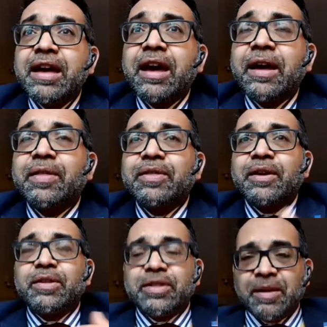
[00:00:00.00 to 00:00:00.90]

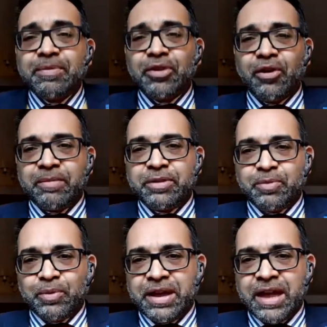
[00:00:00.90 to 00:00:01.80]
that sometimes
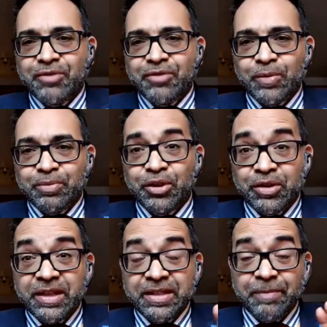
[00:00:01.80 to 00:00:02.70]
we have an
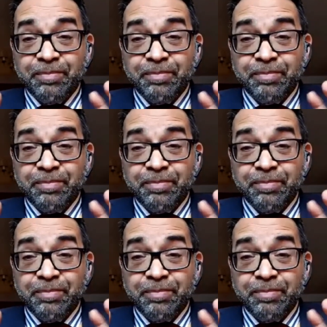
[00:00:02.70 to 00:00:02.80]
opportunity to